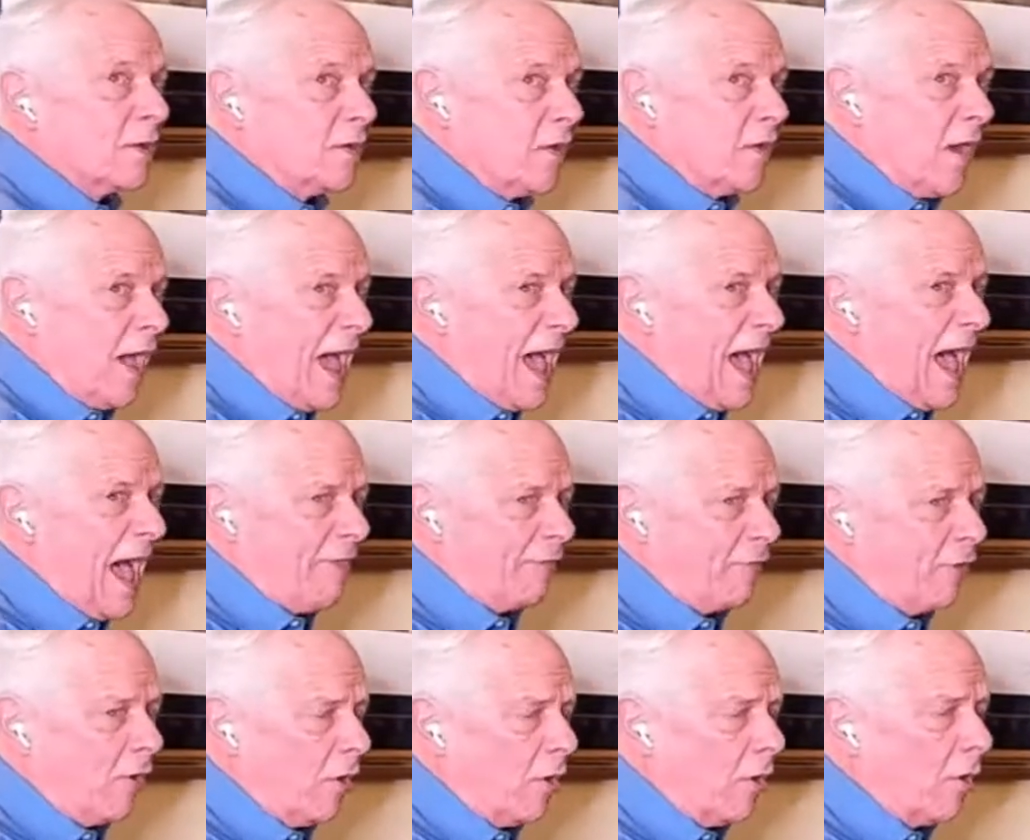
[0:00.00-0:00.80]

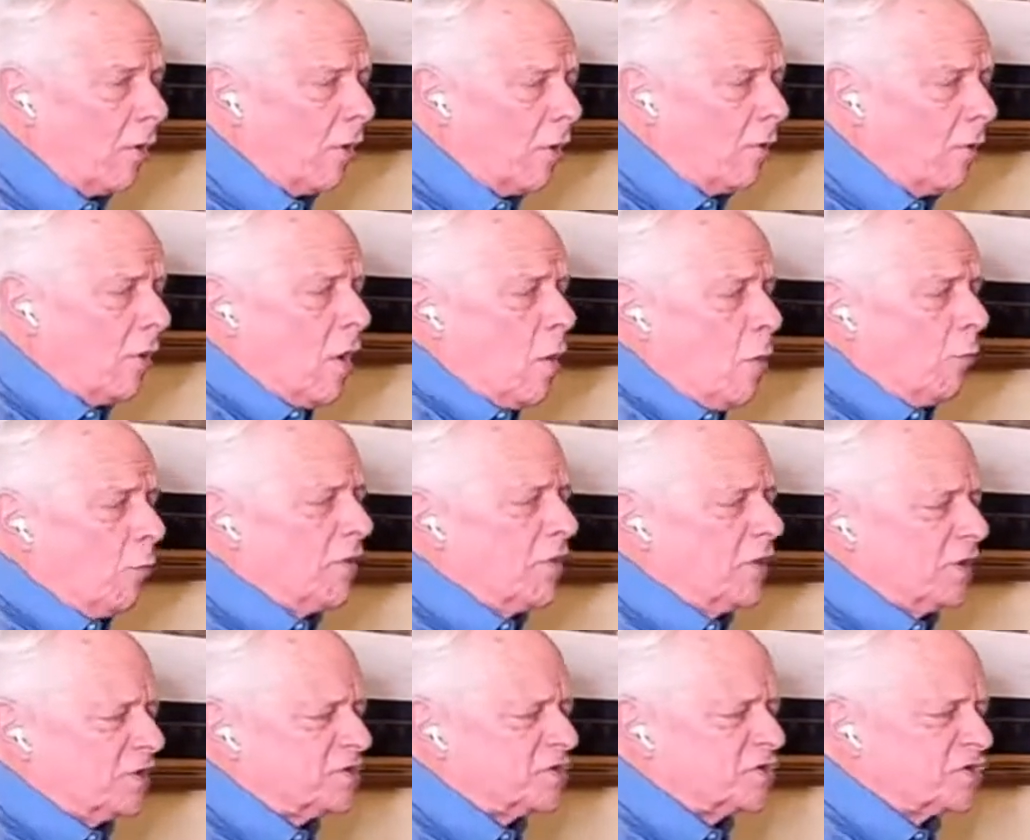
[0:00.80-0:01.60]
Gather
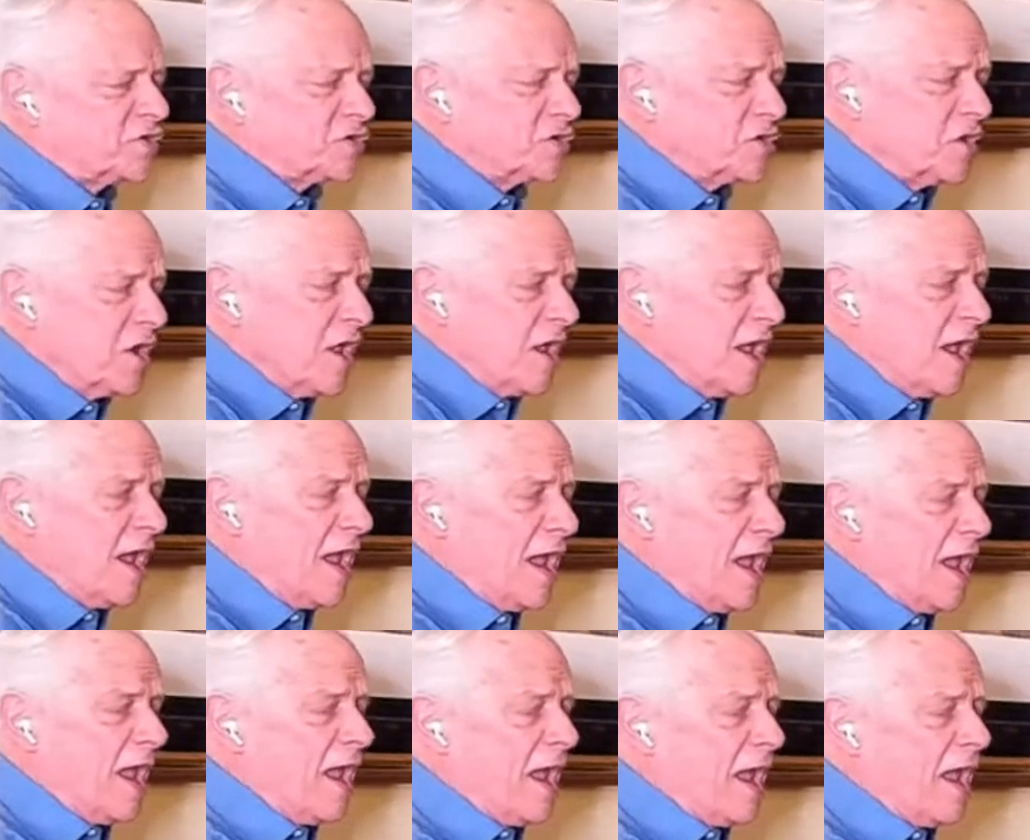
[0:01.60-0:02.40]
with the
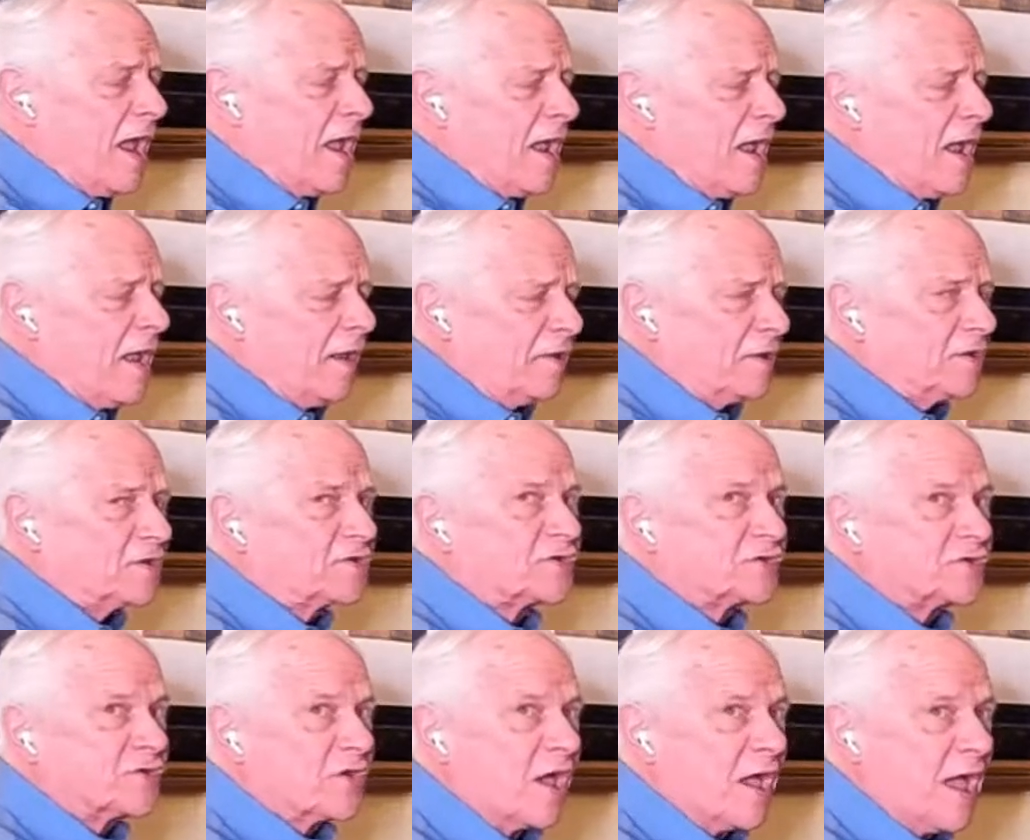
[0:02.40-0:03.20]

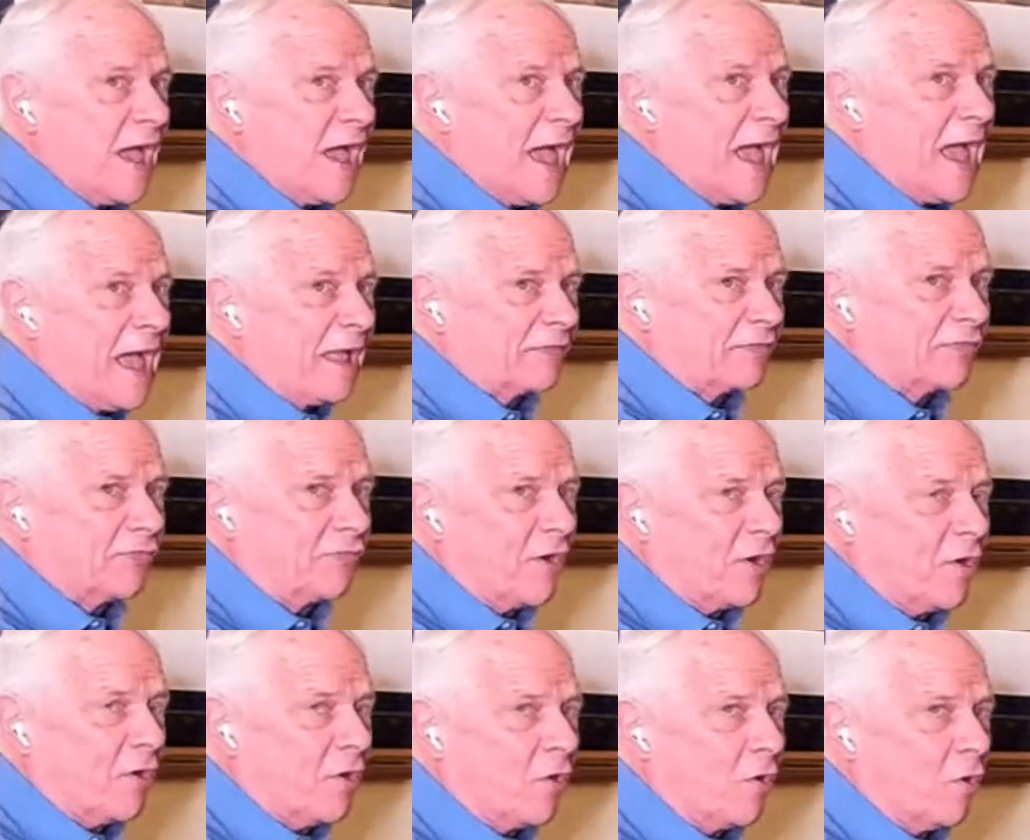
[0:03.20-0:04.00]
saints at
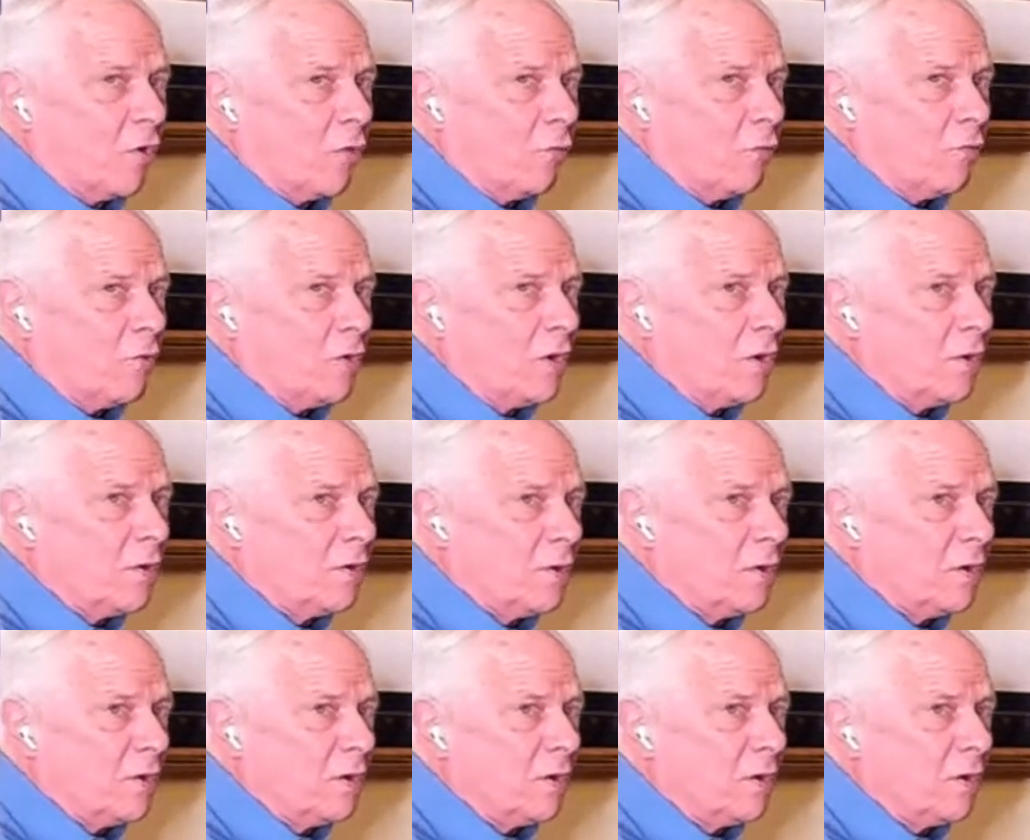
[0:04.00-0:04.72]
the river.